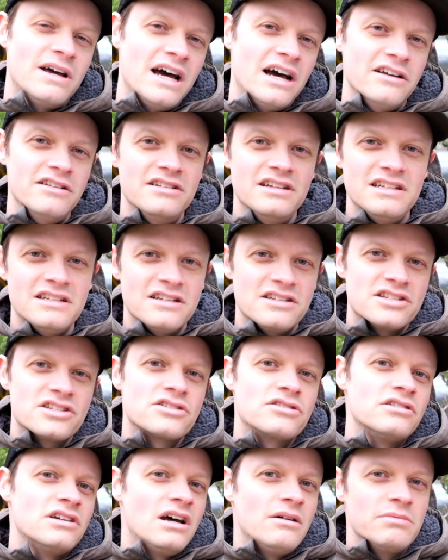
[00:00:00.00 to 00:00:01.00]
about how you need to
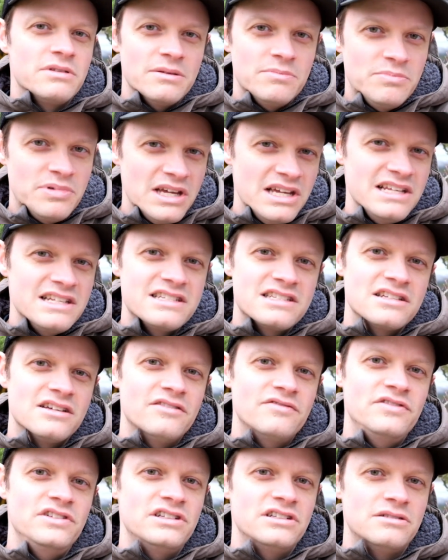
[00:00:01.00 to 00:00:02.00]
scrub the base
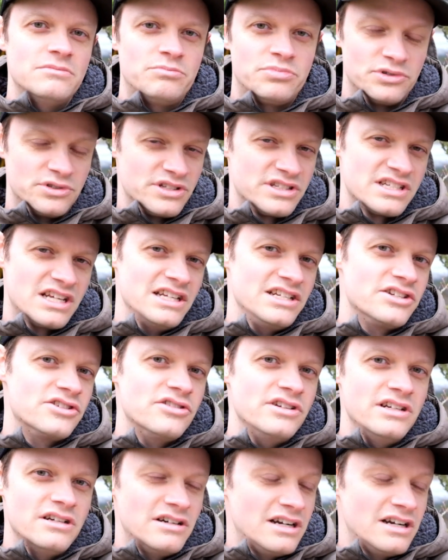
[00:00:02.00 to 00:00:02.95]
of your bonsai tree or